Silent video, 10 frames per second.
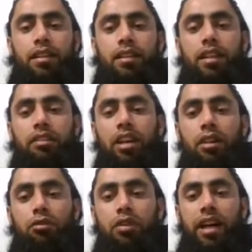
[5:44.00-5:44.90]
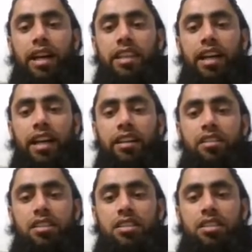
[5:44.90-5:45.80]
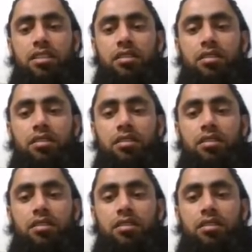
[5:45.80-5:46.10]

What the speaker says: Then we have to add the address.